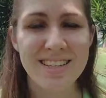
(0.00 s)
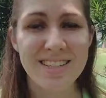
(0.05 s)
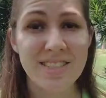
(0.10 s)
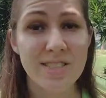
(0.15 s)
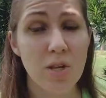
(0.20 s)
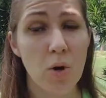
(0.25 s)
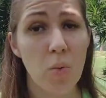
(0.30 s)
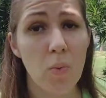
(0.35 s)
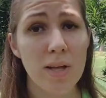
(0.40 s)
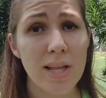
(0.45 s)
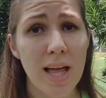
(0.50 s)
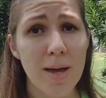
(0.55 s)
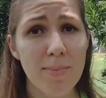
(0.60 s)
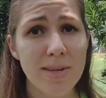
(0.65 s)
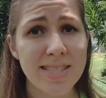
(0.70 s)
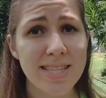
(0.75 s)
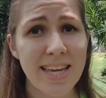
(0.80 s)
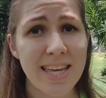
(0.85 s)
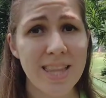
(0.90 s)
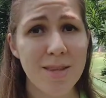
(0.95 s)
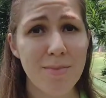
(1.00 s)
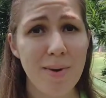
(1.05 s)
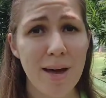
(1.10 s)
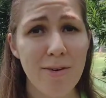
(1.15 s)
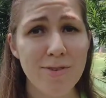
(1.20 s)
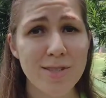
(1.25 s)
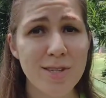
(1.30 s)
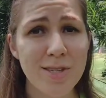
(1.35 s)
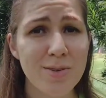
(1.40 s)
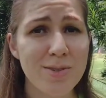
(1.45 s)
So will I be taking the
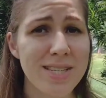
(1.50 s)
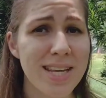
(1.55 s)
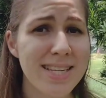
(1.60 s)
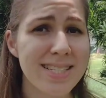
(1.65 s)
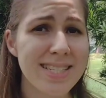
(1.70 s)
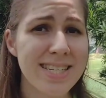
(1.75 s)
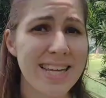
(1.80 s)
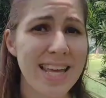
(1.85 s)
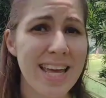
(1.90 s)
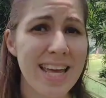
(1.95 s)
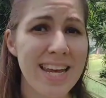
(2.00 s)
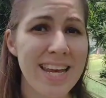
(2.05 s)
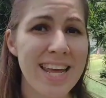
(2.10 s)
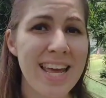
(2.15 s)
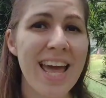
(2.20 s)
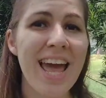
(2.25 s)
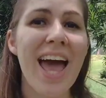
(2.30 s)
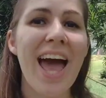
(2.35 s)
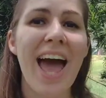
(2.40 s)
MAF test again?